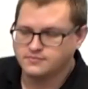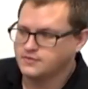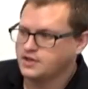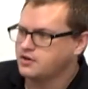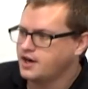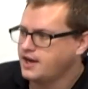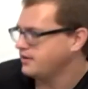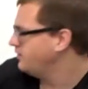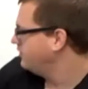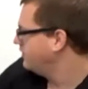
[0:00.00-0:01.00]
All right,
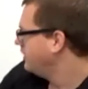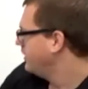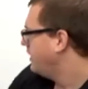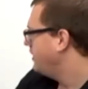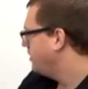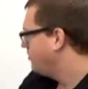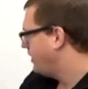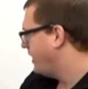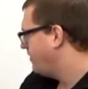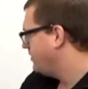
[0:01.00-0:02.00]
and here we
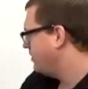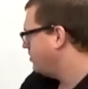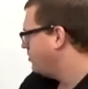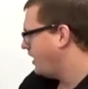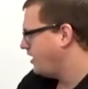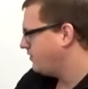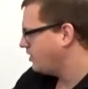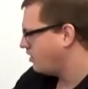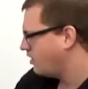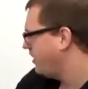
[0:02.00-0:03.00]
have the new
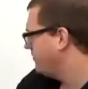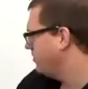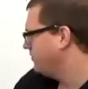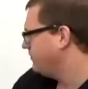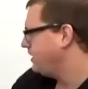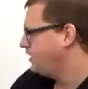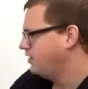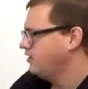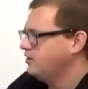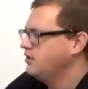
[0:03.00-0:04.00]
AVR FOV.
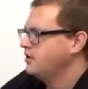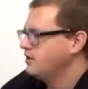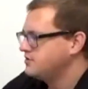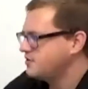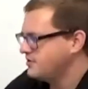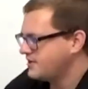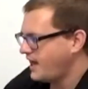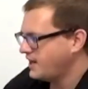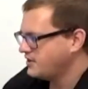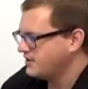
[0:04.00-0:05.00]
So this
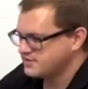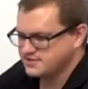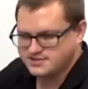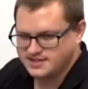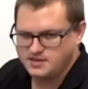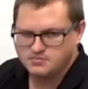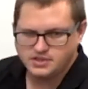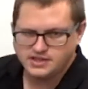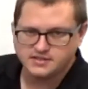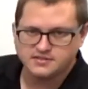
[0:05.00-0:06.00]
actually has the same
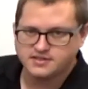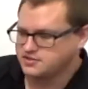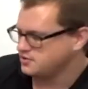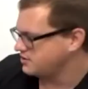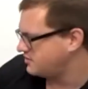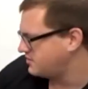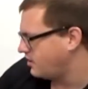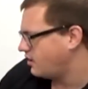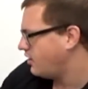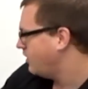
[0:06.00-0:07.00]
lens as you just
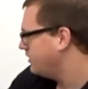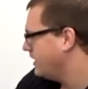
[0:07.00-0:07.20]
saw on the